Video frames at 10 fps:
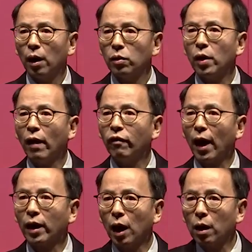You have
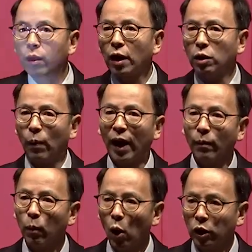things
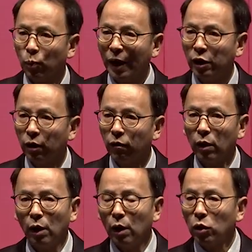becoming more expensive.
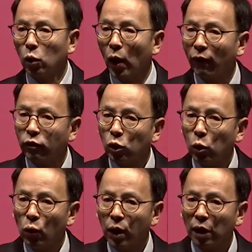So you have
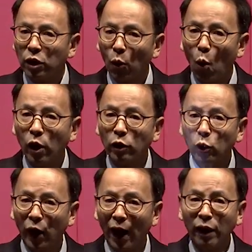two things working
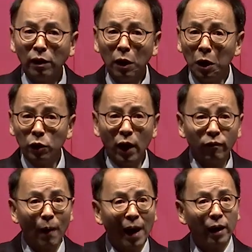together. You have
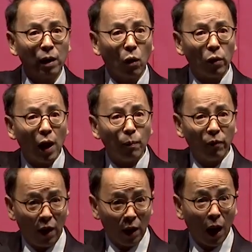market going up
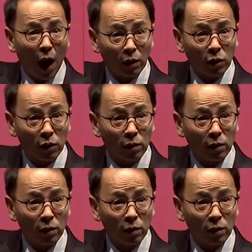a lot.